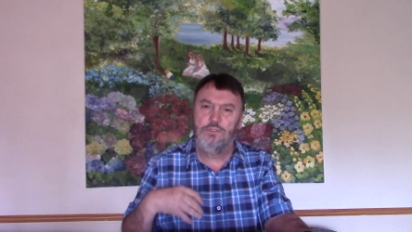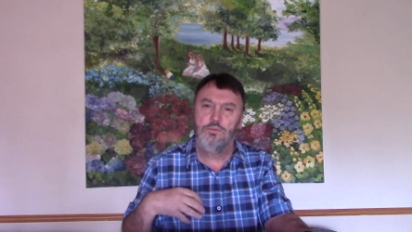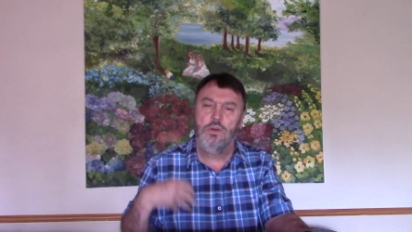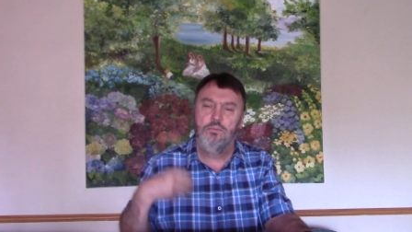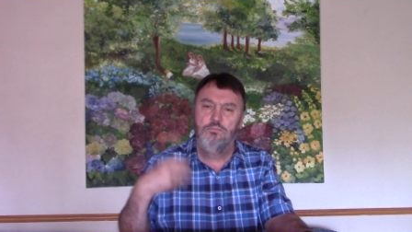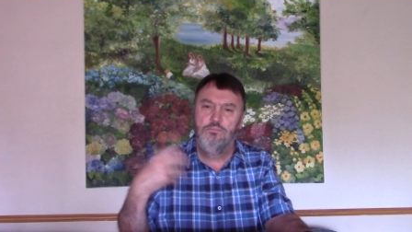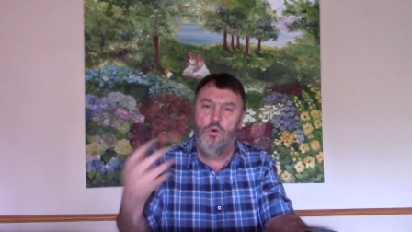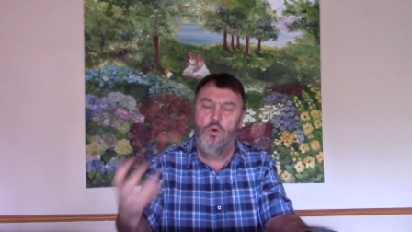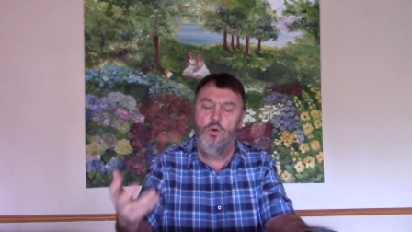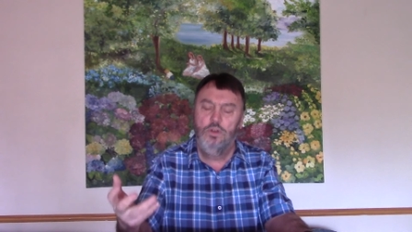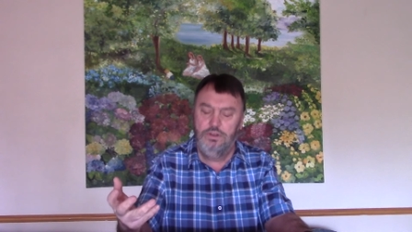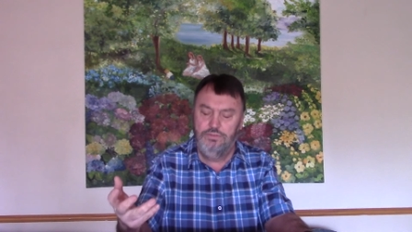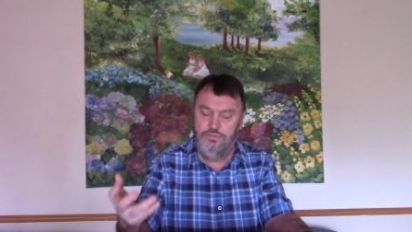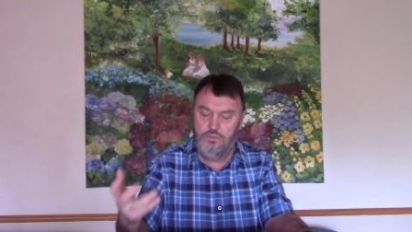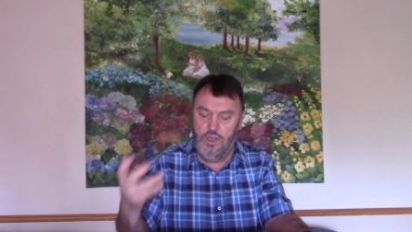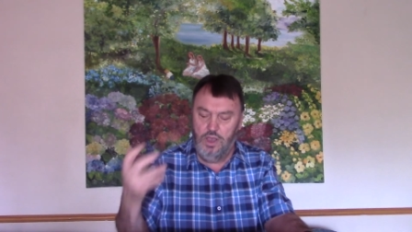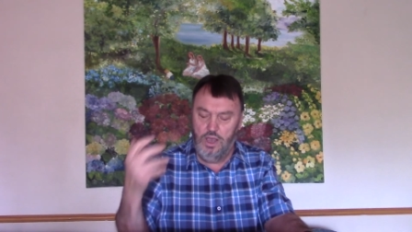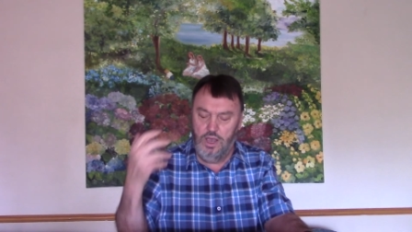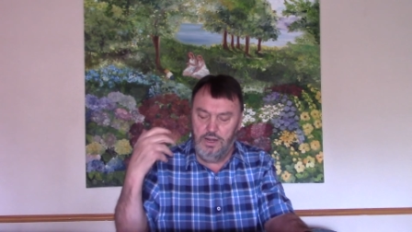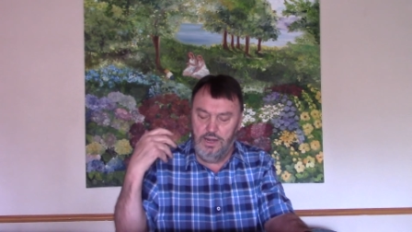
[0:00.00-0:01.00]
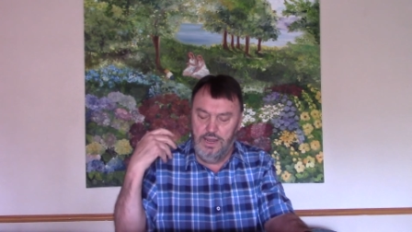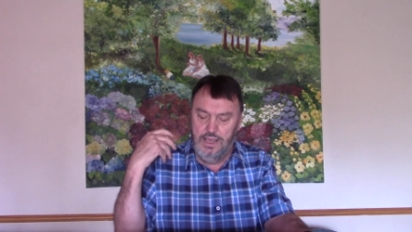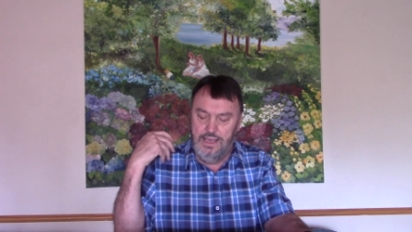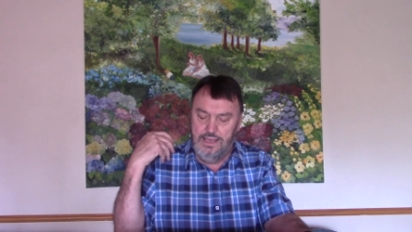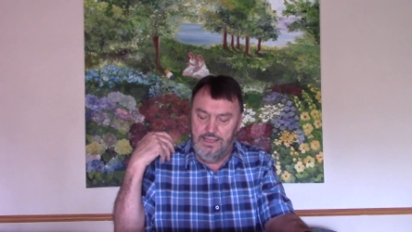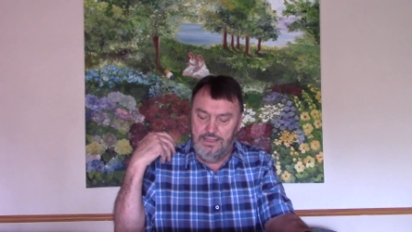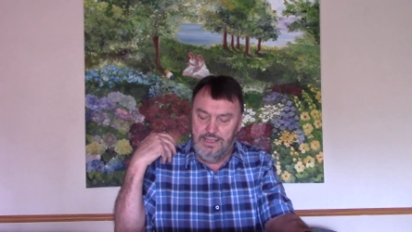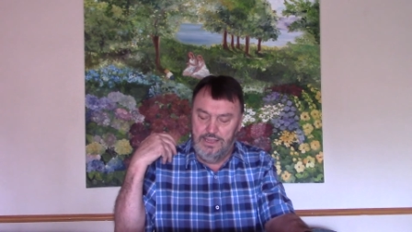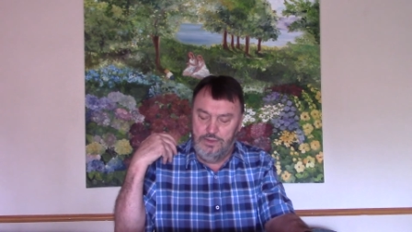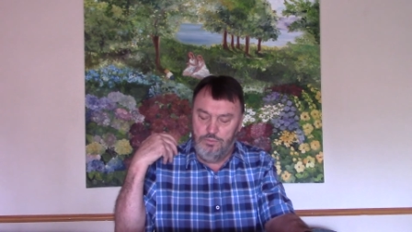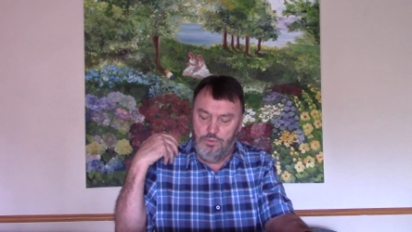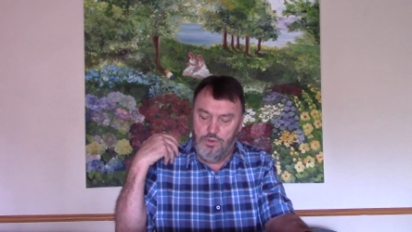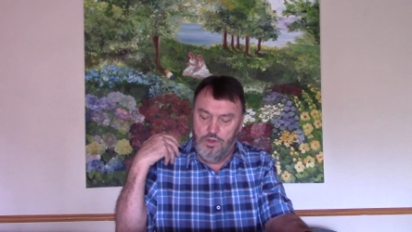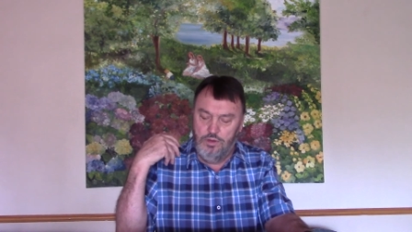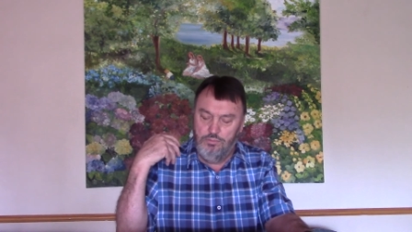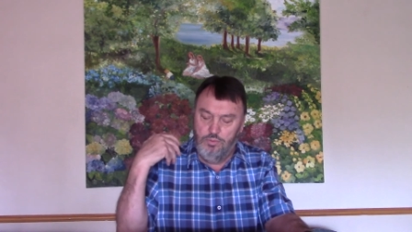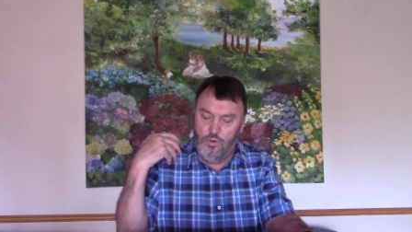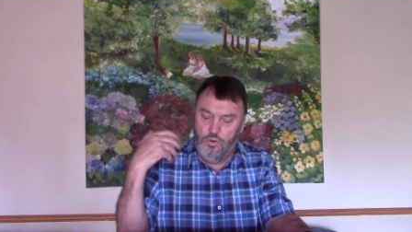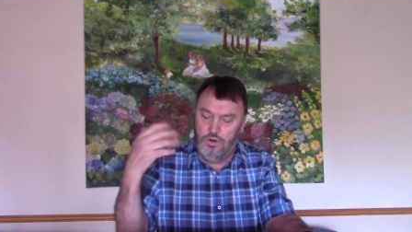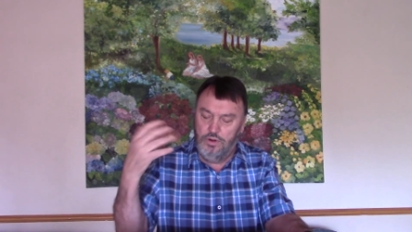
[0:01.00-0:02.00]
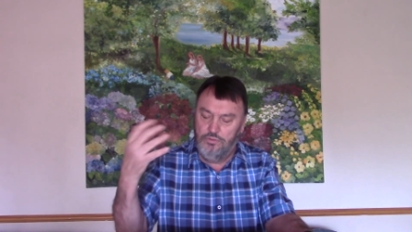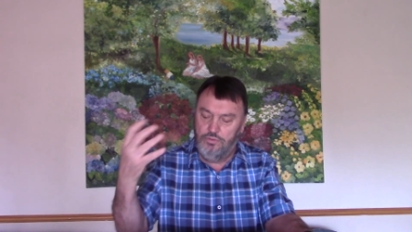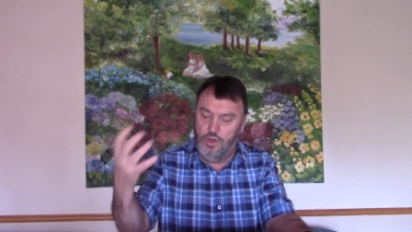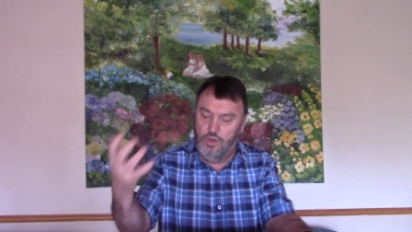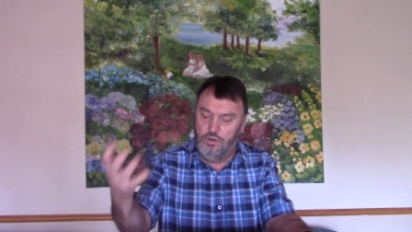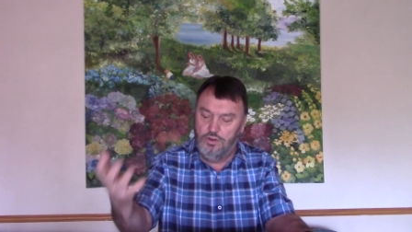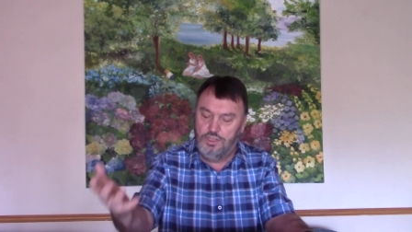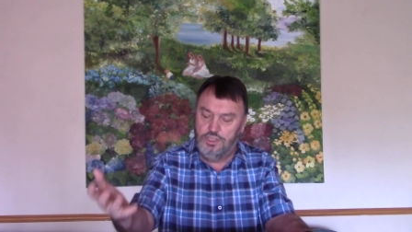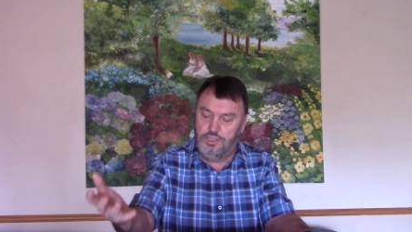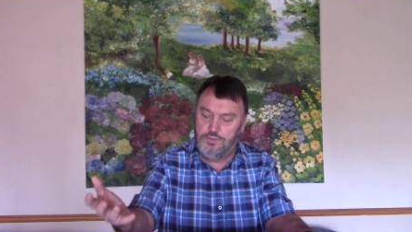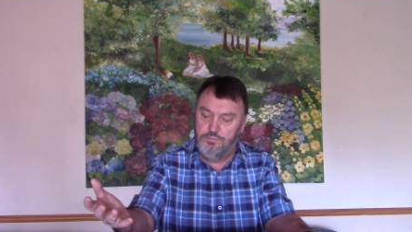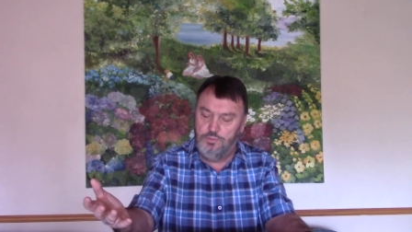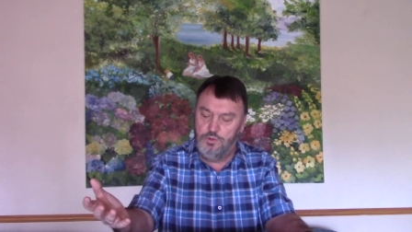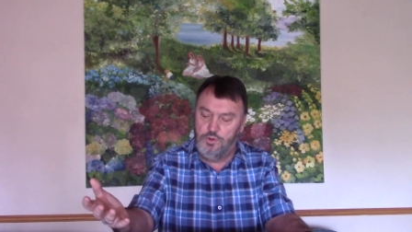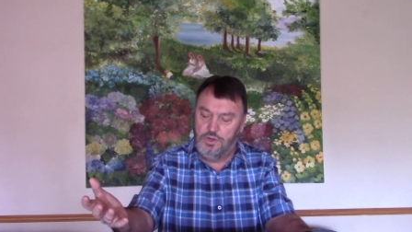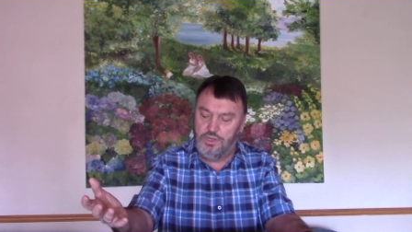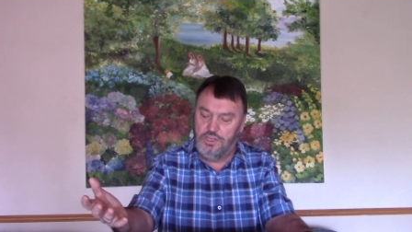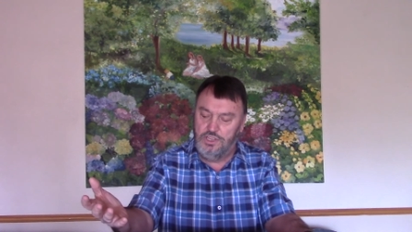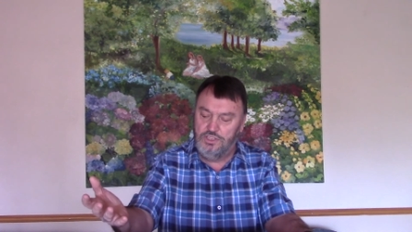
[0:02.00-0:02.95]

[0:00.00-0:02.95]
we are born of God, that we are born of the Holy Spirit.